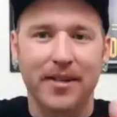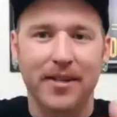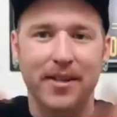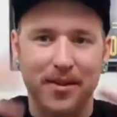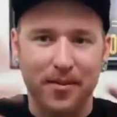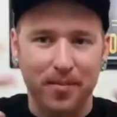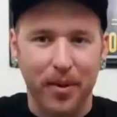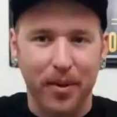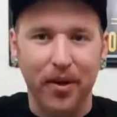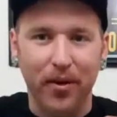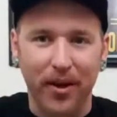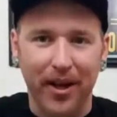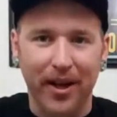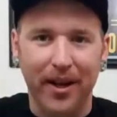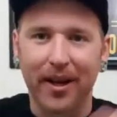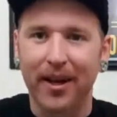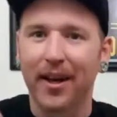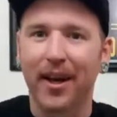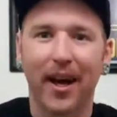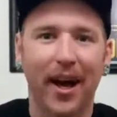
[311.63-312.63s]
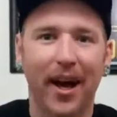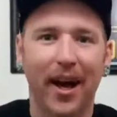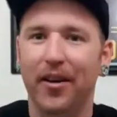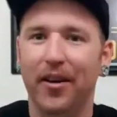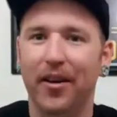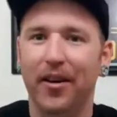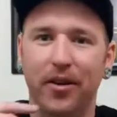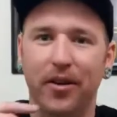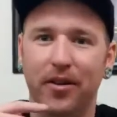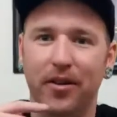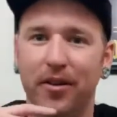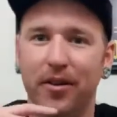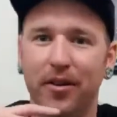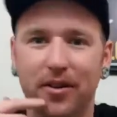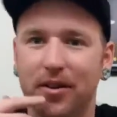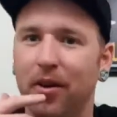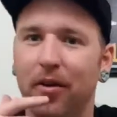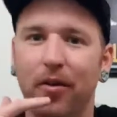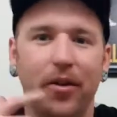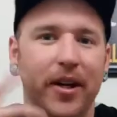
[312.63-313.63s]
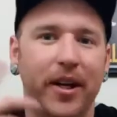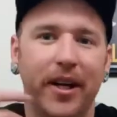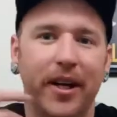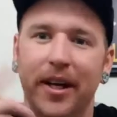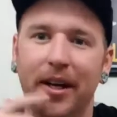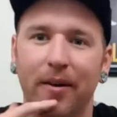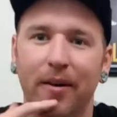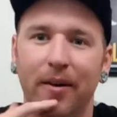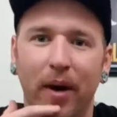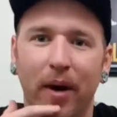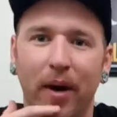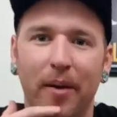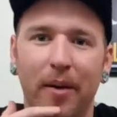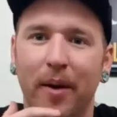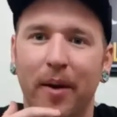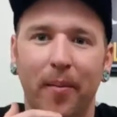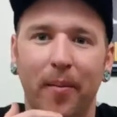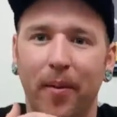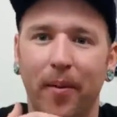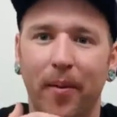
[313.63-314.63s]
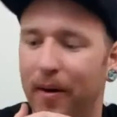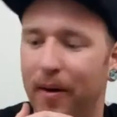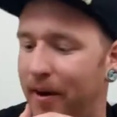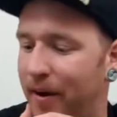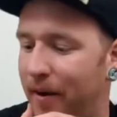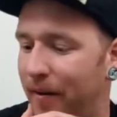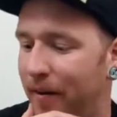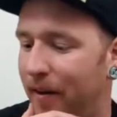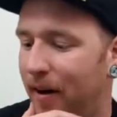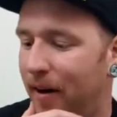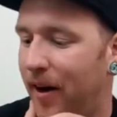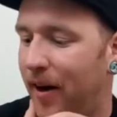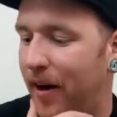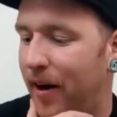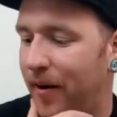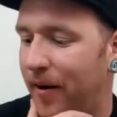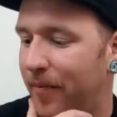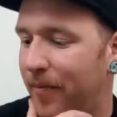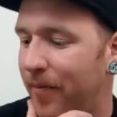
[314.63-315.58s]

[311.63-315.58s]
is building, how you could totally get white pepper and I